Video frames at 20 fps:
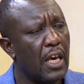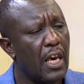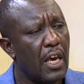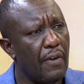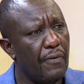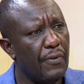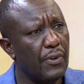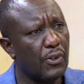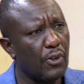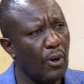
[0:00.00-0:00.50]

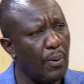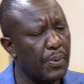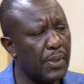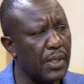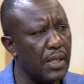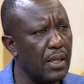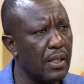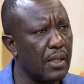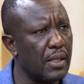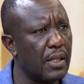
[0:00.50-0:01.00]
If you stop
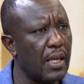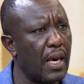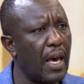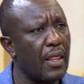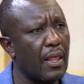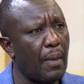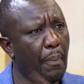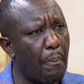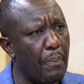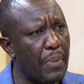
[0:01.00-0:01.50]
seeing the
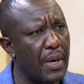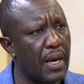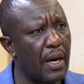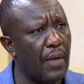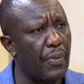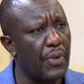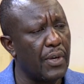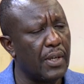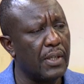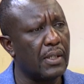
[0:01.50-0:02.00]
other bigger
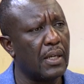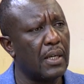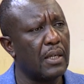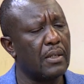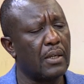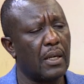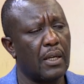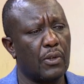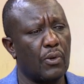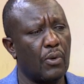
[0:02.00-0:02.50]
things
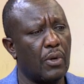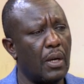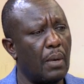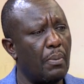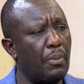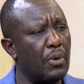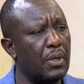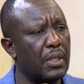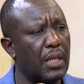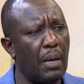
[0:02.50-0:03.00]
that are talking
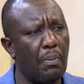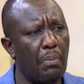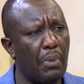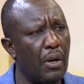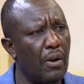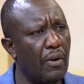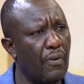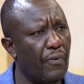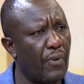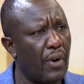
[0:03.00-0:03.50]
about 10
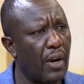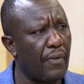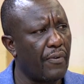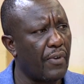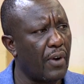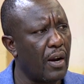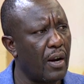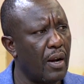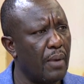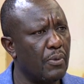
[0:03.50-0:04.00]
billion for a
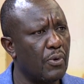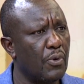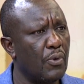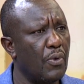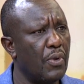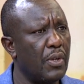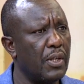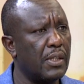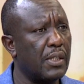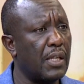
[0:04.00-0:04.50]
referendum to do
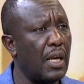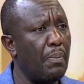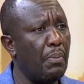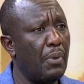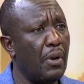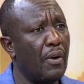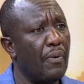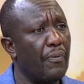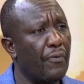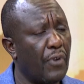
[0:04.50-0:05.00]
this, 10
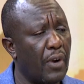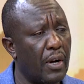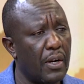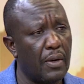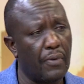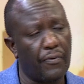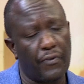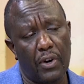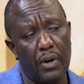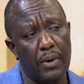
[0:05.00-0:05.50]
billion for a
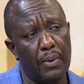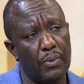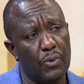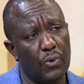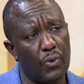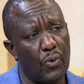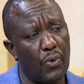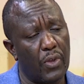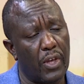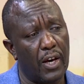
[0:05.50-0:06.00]
referendum to
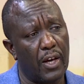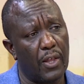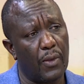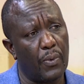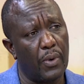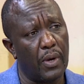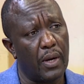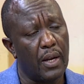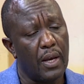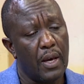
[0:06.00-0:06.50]
do the other
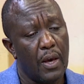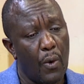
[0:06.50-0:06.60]
one,